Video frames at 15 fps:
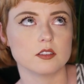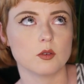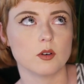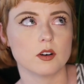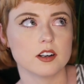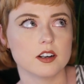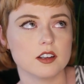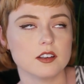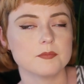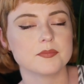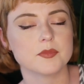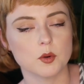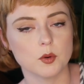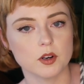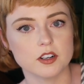quantity
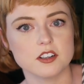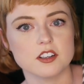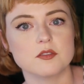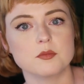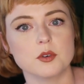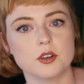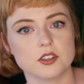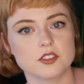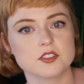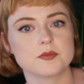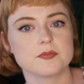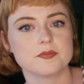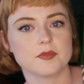quantity of books